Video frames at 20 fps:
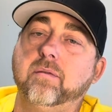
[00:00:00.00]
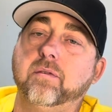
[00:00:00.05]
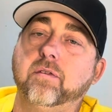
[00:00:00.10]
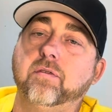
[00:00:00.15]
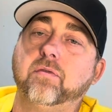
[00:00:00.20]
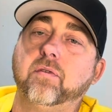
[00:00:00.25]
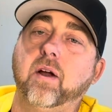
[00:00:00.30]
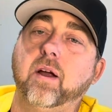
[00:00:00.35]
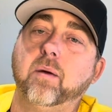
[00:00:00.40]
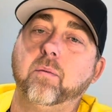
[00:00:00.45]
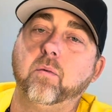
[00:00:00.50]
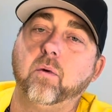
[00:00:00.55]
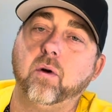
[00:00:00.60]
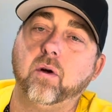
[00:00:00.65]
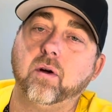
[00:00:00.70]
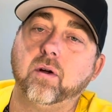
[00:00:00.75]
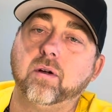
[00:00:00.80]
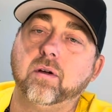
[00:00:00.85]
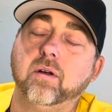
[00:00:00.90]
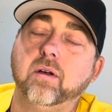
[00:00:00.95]

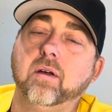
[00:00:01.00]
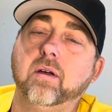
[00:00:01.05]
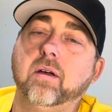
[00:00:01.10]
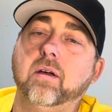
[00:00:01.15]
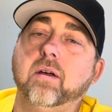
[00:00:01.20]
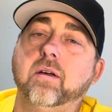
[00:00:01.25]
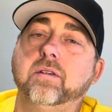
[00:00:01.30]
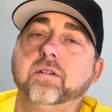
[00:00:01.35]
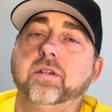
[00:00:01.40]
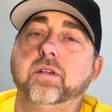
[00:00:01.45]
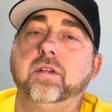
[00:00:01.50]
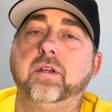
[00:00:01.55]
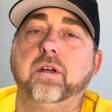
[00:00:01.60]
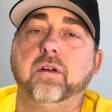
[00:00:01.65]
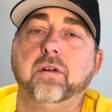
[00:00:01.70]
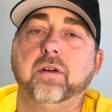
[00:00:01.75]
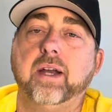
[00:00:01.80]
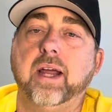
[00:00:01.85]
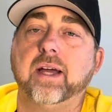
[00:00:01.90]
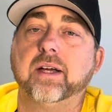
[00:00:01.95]
framework to do
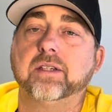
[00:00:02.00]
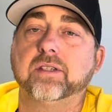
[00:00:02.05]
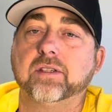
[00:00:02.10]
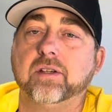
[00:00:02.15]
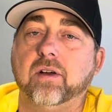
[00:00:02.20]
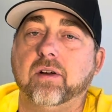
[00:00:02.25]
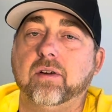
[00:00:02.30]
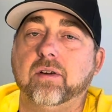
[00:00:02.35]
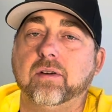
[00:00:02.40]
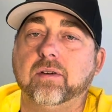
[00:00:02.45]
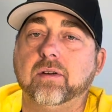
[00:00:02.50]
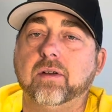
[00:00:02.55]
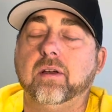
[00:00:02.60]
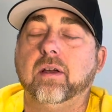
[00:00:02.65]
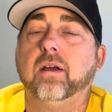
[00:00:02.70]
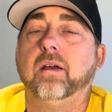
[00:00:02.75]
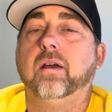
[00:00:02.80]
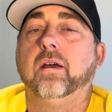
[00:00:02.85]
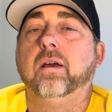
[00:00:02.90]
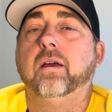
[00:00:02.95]
your next song,
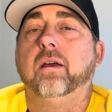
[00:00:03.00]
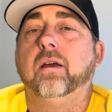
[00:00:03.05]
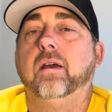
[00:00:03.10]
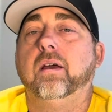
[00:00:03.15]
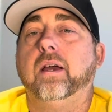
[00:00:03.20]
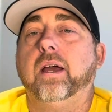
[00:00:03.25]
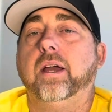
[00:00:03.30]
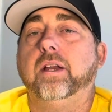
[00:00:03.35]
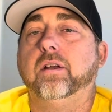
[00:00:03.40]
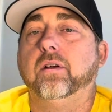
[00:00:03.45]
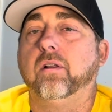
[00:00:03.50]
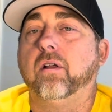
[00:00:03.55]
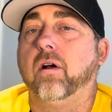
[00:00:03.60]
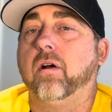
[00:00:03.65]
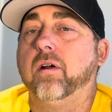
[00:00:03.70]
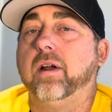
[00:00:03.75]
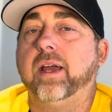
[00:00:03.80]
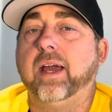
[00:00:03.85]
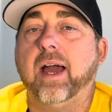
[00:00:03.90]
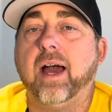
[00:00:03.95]
and you'll
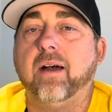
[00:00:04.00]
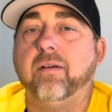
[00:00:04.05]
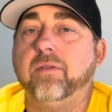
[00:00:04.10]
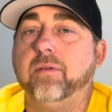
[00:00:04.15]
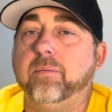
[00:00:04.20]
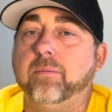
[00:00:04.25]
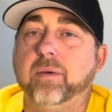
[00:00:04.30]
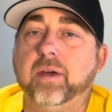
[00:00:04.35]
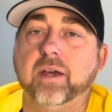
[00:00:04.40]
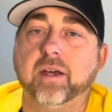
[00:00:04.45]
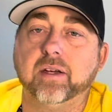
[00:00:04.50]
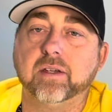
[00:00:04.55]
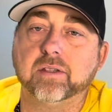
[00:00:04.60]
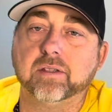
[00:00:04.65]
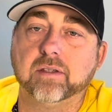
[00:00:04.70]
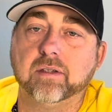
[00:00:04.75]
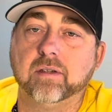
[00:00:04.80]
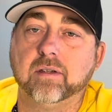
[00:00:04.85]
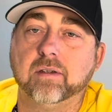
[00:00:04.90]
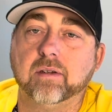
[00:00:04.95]
already have the
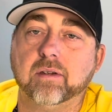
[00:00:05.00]
mix.